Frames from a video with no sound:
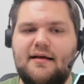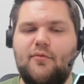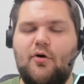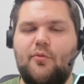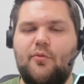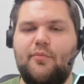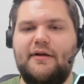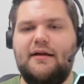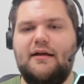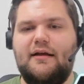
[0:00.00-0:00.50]
I'm
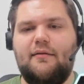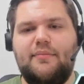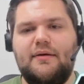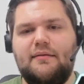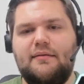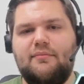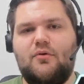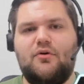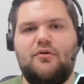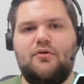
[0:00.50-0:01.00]
opening a
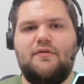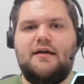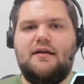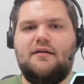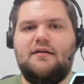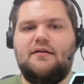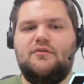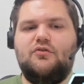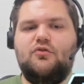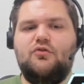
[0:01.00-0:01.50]
bit more
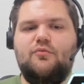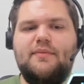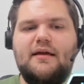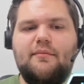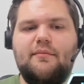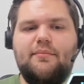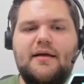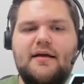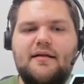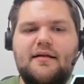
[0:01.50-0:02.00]
than 2
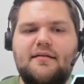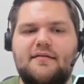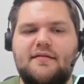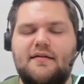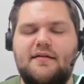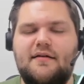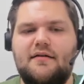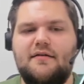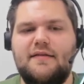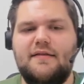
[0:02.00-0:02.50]
big blinds
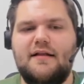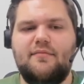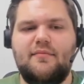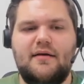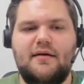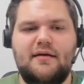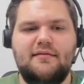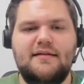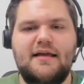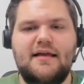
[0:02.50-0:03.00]
here. That's
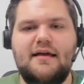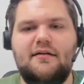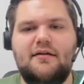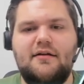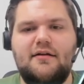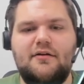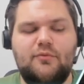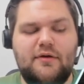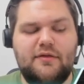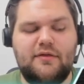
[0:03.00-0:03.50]
my
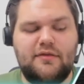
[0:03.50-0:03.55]
standard with